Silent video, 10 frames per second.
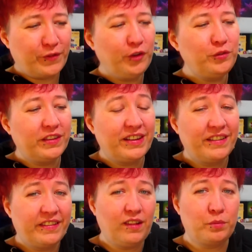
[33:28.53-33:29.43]
voted a
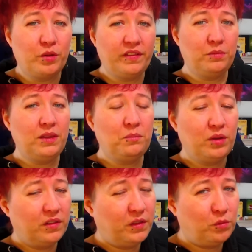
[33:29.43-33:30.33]
six point something
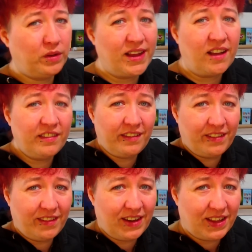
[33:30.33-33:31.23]
because there were
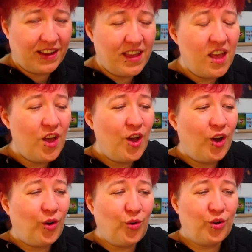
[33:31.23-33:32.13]
nazis in it
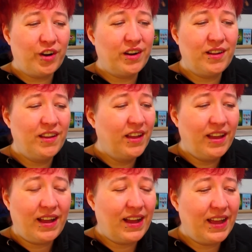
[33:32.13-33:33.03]
or
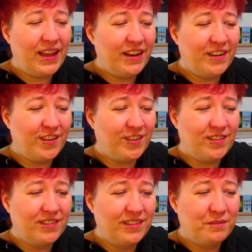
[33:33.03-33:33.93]
I don't
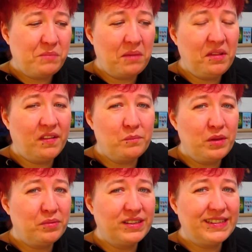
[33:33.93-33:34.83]
know, maybe some
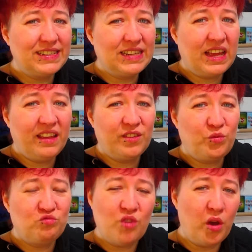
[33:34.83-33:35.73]
people didn't like the
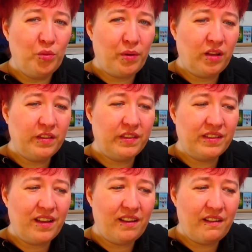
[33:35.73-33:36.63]
robot
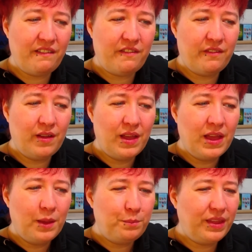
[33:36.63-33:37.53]
stuff
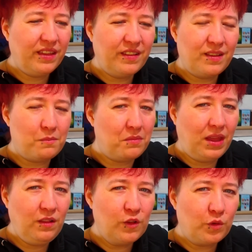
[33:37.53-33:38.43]
because the
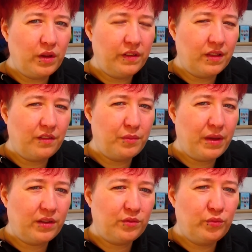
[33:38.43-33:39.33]
main story stuff
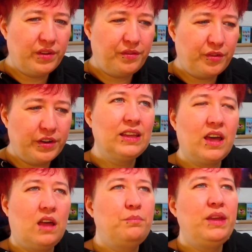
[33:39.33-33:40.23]
about River
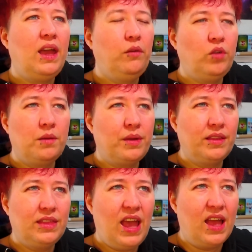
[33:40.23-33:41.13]
can't be angry
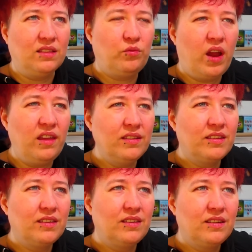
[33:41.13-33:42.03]
about that, right?